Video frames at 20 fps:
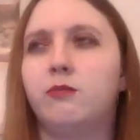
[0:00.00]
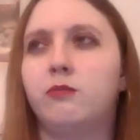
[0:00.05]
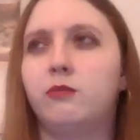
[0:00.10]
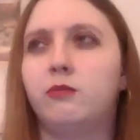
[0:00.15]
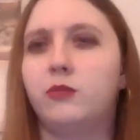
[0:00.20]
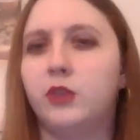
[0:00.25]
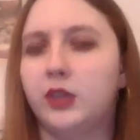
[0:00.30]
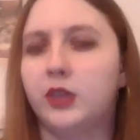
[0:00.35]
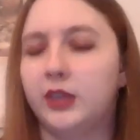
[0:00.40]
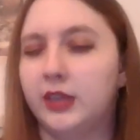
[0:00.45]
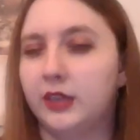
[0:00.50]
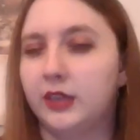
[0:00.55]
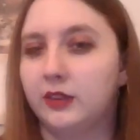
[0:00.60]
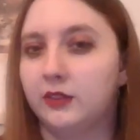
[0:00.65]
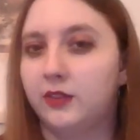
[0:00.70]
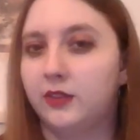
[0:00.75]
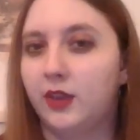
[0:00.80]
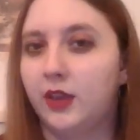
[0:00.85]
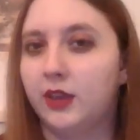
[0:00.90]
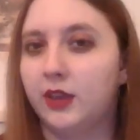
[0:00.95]
really
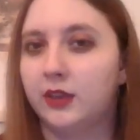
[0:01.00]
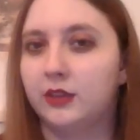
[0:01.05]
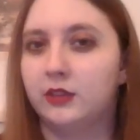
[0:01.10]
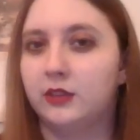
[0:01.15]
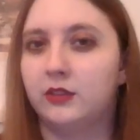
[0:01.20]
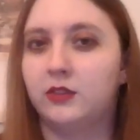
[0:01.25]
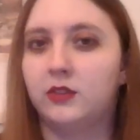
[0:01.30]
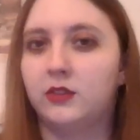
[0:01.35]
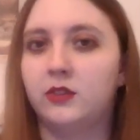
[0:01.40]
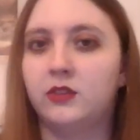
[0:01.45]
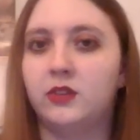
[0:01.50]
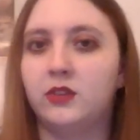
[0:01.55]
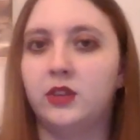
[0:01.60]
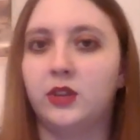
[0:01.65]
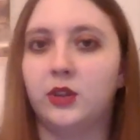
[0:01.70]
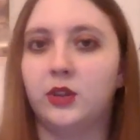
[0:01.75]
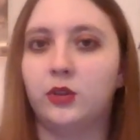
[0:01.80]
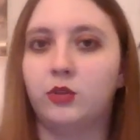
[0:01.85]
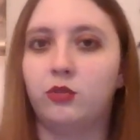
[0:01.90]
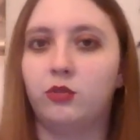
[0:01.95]
intense, you
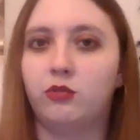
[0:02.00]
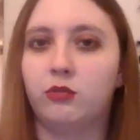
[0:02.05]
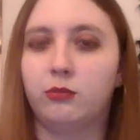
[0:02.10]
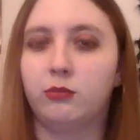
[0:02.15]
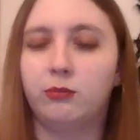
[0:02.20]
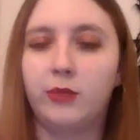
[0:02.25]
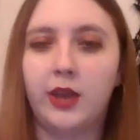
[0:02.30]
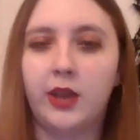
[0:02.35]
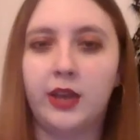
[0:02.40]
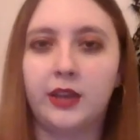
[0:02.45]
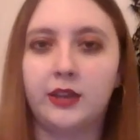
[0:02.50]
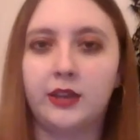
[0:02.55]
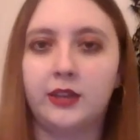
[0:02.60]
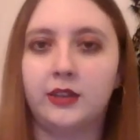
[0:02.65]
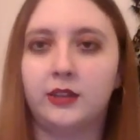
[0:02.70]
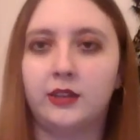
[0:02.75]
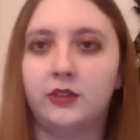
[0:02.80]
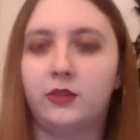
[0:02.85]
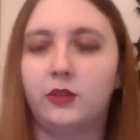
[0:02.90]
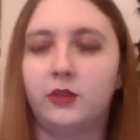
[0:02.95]
know, dramatic,
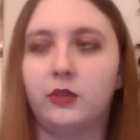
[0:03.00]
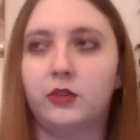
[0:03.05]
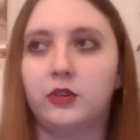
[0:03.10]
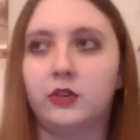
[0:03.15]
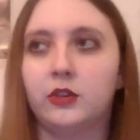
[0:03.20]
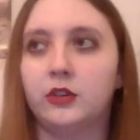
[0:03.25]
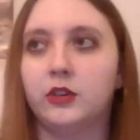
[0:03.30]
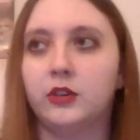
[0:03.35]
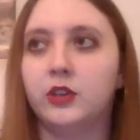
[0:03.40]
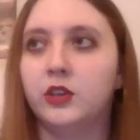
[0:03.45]
or,